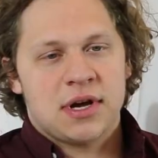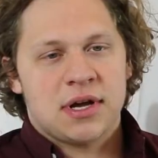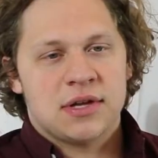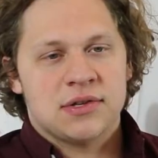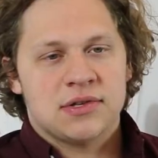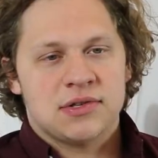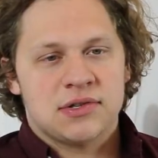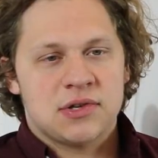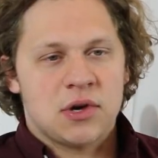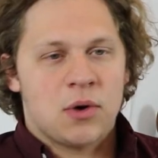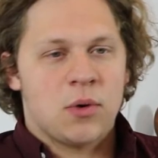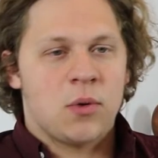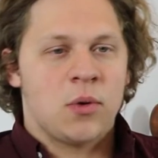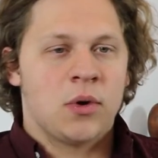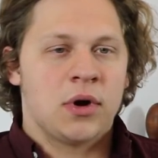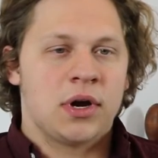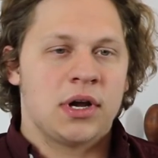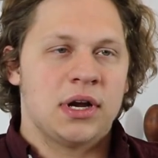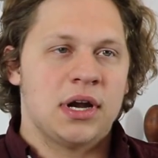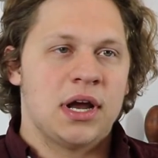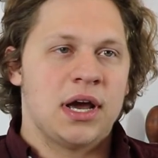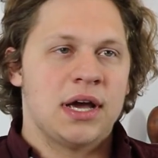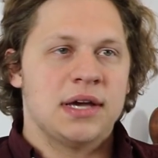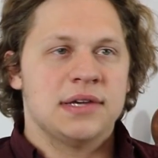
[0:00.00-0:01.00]
and so
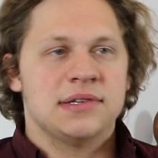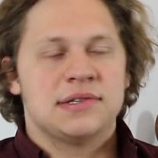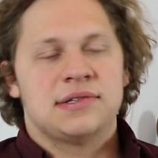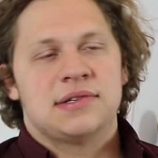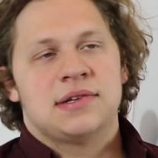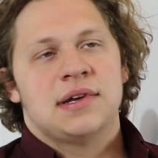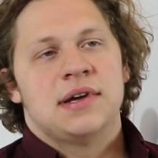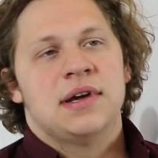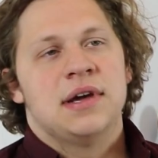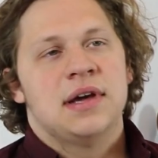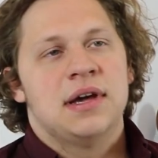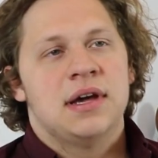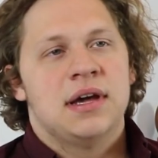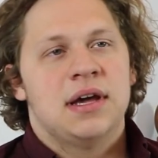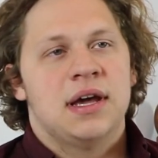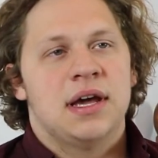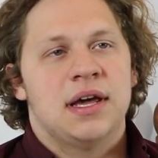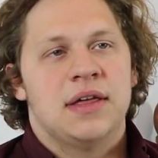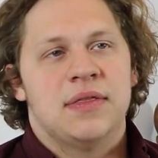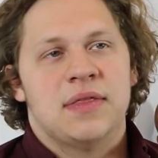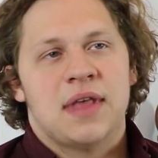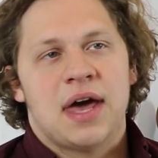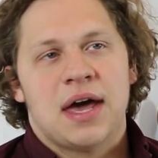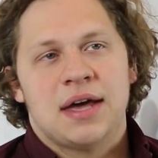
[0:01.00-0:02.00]
organized
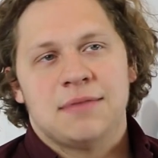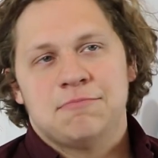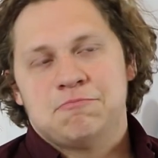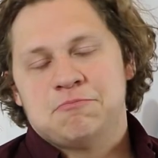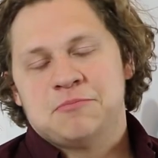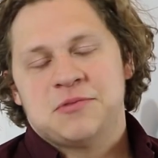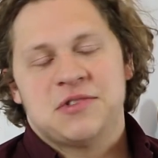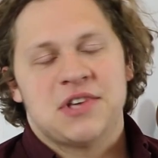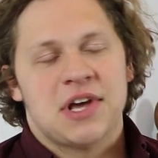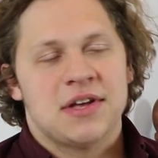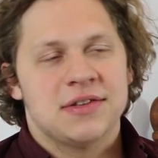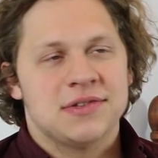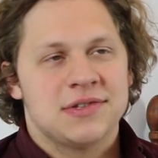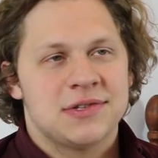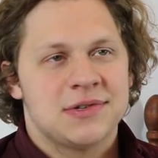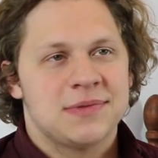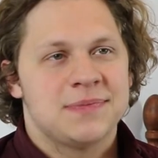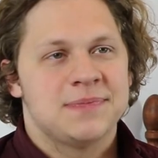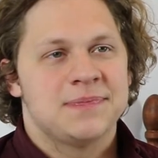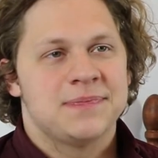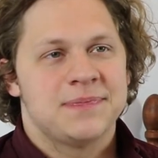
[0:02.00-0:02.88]
in that sense.